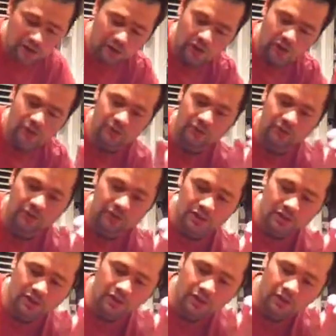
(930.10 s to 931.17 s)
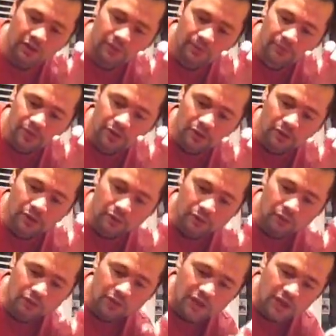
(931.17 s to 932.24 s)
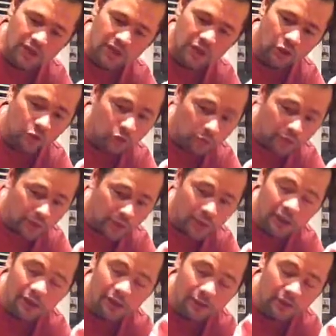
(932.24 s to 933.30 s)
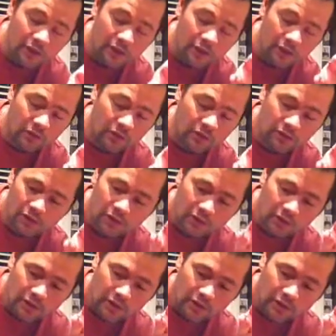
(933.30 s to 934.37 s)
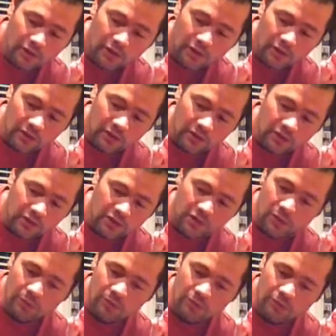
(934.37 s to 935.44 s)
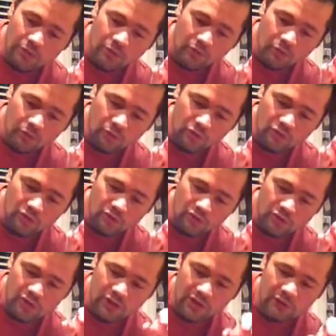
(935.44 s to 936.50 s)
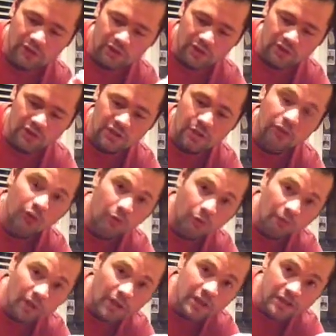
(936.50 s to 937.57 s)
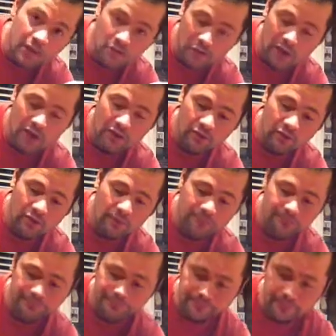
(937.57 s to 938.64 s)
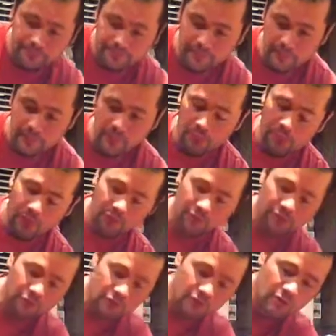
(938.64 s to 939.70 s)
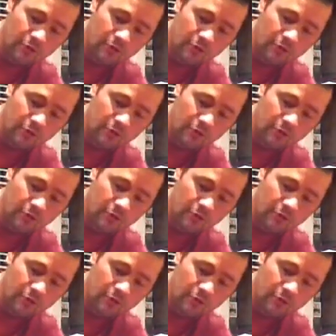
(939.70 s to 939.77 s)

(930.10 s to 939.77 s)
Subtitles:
You can leave this till you see a little pink in the middle. It's up to one's own self. Now this is a very basic way of doing it, but if you use the